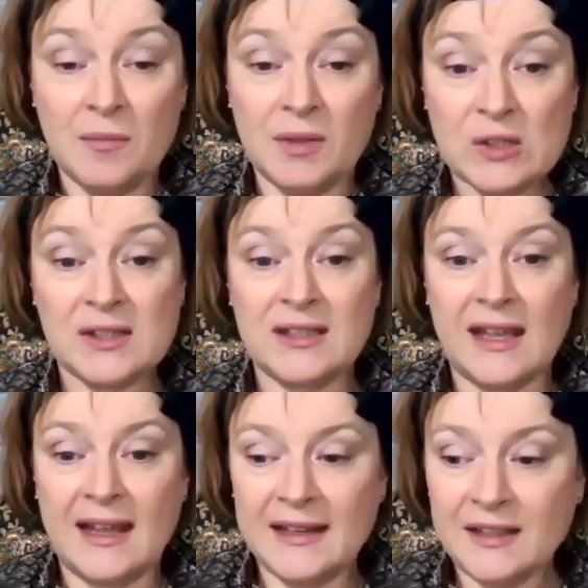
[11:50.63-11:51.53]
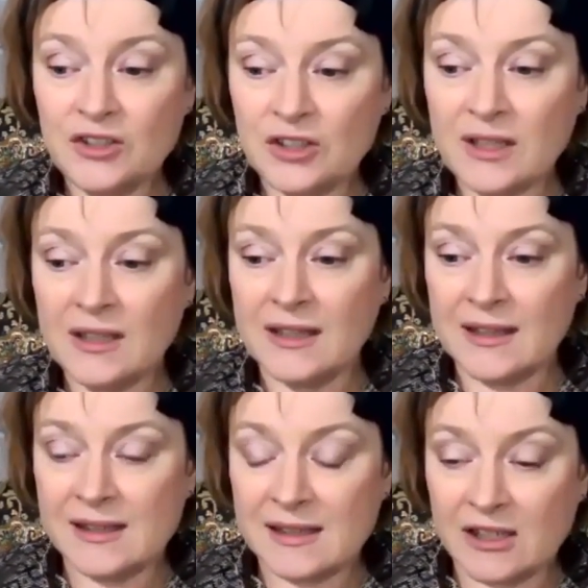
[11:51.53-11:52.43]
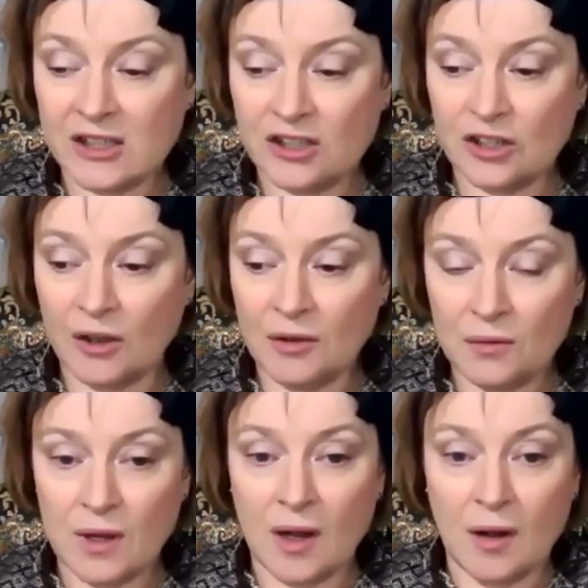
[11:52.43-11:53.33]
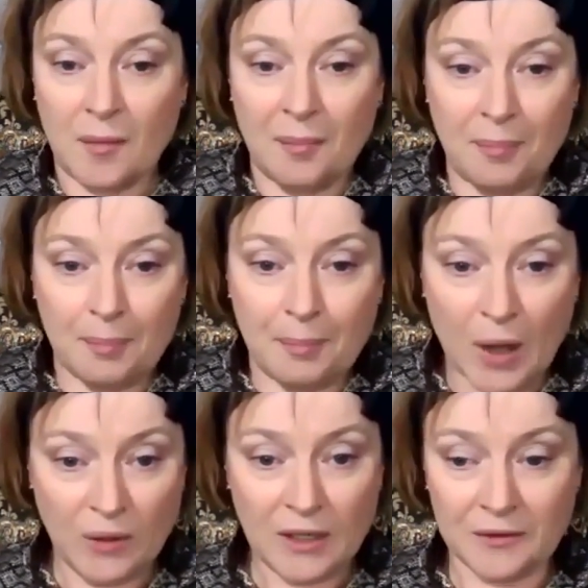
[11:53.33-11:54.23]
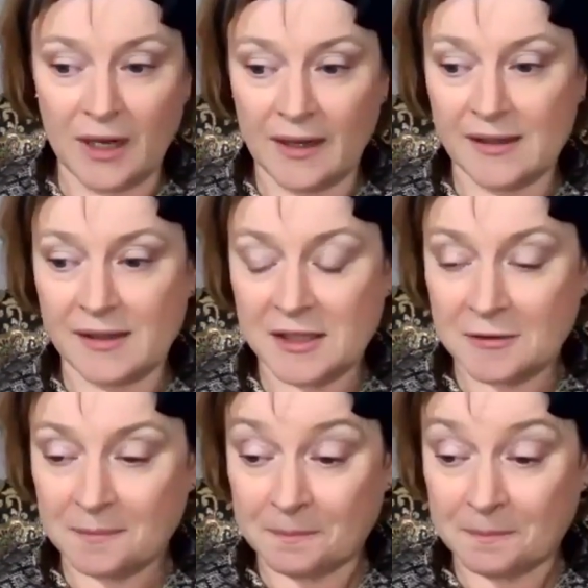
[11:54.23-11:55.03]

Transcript: because the energy is so polarized.